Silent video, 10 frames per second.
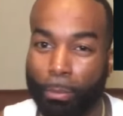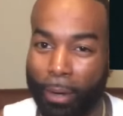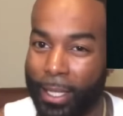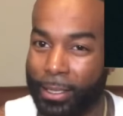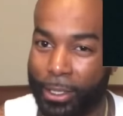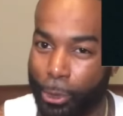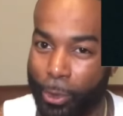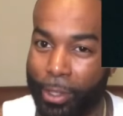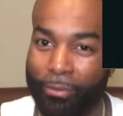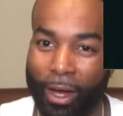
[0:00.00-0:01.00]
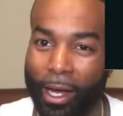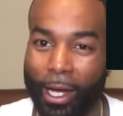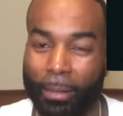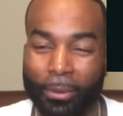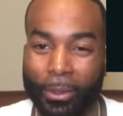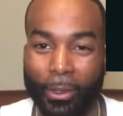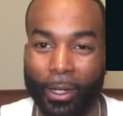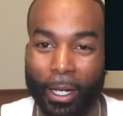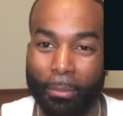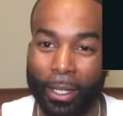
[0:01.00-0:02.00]
Brasi 3 vibe. You know
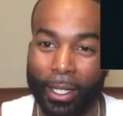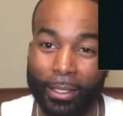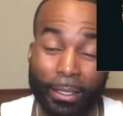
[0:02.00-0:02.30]
what I mean?